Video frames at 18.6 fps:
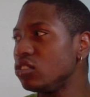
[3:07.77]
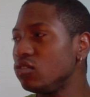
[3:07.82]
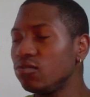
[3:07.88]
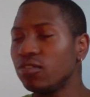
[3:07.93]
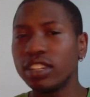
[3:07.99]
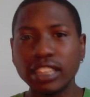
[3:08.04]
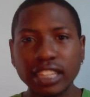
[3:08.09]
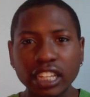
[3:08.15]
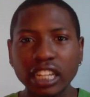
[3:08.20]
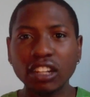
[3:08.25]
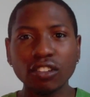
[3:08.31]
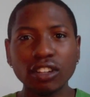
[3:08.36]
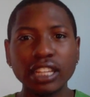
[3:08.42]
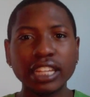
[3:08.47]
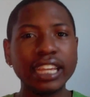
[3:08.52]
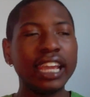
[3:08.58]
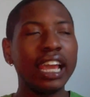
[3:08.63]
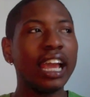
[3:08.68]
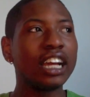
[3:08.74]

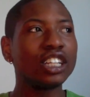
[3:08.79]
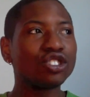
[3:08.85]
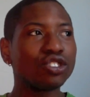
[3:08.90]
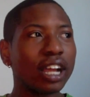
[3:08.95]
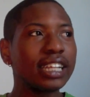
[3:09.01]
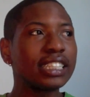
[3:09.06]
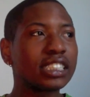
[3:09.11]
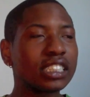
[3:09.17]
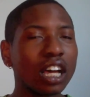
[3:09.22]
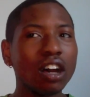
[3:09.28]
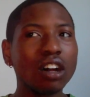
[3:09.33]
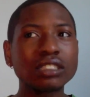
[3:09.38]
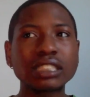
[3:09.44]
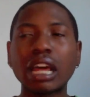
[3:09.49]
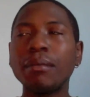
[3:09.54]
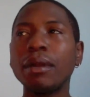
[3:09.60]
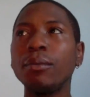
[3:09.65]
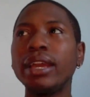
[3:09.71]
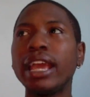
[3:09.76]
Literally, Trey Songz.
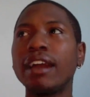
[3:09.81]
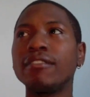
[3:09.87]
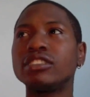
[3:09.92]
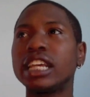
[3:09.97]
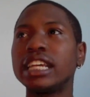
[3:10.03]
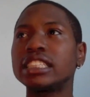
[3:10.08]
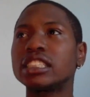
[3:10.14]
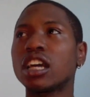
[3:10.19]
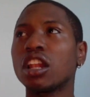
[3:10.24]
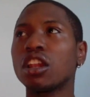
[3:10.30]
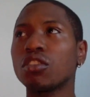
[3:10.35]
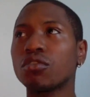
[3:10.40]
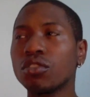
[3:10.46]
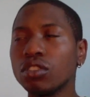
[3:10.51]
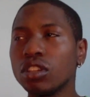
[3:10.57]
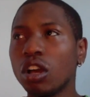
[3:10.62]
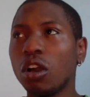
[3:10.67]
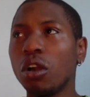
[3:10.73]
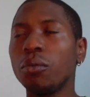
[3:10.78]
I mean, we have Jason
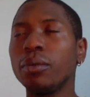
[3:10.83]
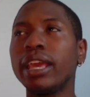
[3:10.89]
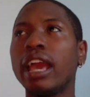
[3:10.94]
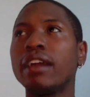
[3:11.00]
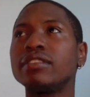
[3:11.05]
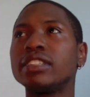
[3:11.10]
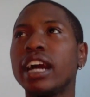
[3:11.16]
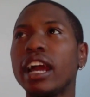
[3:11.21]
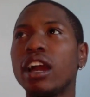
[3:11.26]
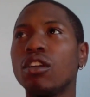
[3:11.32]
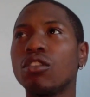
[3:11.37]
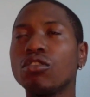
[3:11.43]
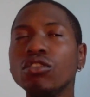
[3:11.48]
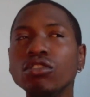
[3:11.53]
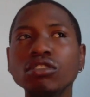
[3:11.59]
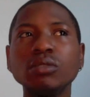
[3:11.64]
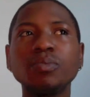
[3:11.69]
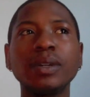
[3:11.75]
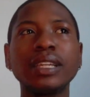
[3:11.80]
Derulo and we have Taio
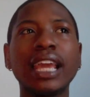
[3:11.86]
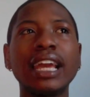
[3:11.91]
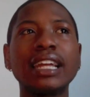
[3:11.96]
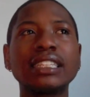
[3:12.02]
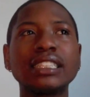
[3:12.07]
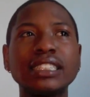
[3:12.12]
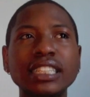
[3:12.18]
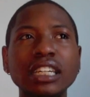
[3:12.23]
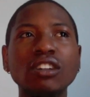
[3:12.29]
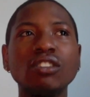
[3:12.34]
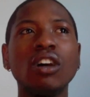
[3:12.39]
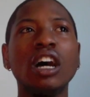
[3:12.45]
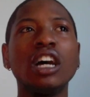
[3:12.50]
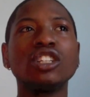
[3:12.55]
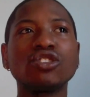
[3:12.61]
Cruz, but yet and still,